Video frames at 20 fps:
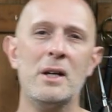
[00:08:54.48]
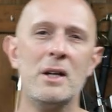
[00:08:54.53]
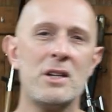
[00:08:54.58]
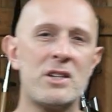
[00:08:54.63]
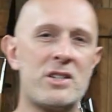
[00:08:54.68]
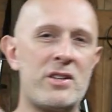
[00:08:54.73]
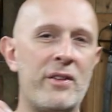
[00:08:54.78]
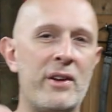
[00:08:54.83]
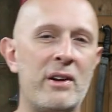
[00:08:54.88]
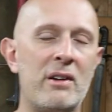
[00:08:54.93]

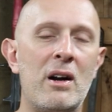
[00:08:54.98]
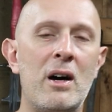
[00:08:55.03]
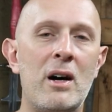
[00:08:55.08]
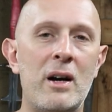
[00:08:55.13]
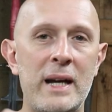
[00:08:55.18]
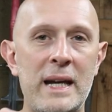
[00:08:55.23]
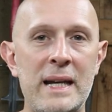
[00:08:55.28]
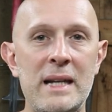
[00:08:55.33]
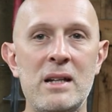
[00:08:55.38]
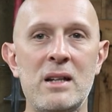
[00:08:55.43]
So there
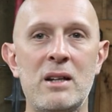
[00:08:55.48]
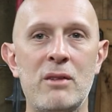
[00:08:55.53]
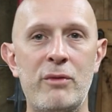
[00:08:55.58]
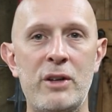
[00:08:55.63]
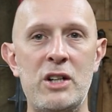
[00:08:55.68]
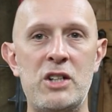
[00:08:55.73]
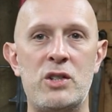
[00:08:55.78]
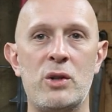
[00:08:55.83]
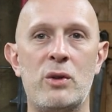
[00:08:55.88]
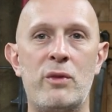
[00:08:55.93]
are
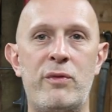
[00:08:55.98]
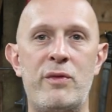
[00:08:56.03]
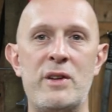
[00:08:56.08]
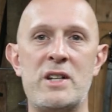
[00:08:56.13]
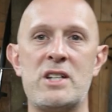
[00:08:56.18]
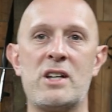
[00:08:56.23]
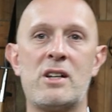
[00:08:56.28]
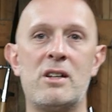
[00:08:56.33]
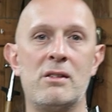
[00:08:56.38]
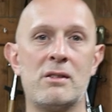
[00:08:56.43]
individual
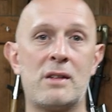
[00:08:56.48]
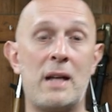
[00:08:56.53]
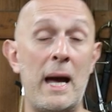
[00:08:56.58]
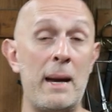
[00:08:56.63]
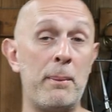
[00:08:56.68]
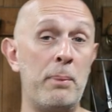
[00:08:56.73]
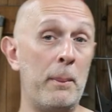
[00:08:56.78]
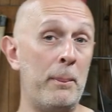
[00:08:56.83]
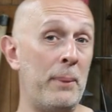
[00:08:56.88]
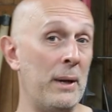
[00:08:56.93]
physical
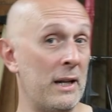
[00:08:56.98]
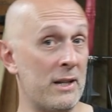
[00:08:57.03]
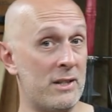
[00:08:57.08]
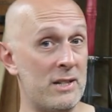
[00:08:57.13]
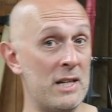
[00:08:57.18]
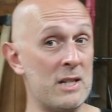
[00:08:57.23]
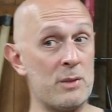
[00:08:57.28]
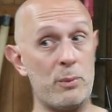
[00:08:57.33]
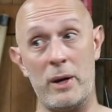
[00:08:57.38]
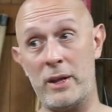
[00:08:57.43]

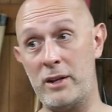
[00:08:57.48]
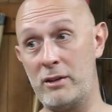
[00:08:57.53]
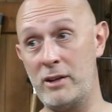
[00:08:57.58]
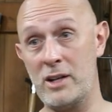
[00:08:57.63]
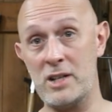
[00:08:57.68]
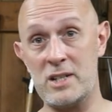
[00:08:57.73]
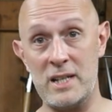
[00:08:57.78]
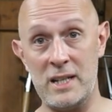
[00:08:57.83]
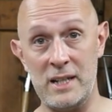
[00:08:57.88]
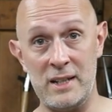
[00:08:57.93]
capabilities, whether
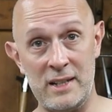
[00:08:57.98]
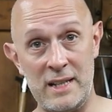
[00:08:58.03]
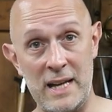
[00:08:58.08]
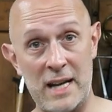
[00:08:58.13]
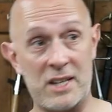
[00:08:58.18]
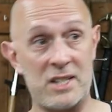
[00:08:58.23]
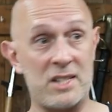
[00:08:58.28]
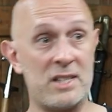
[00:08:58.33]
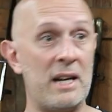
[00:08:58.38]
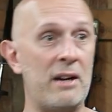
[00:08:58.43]
it's in
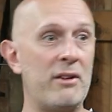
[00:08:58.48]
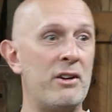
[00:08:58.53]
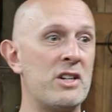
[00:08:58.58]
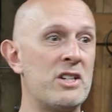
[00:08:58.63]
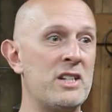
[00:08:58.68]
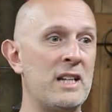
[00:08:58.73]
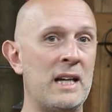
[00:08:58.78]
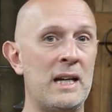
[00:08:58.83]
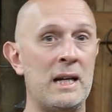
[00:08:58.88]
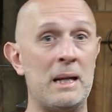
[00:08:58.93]

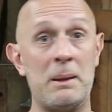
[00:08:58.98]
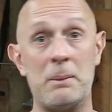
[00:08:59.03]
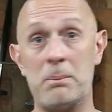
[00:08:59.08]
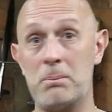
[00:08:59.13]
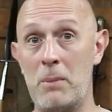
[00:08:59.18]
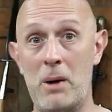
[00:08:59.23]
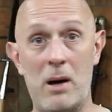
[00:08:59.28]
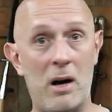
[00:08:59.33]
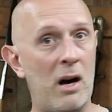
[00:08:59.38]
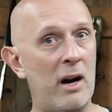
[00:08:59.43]
dexterity,
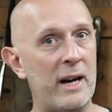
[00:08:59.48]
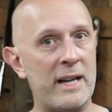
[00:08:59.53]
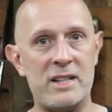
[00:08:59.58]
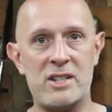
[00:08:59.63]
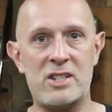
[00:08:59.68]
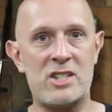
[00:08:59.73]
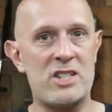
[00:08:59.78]
height,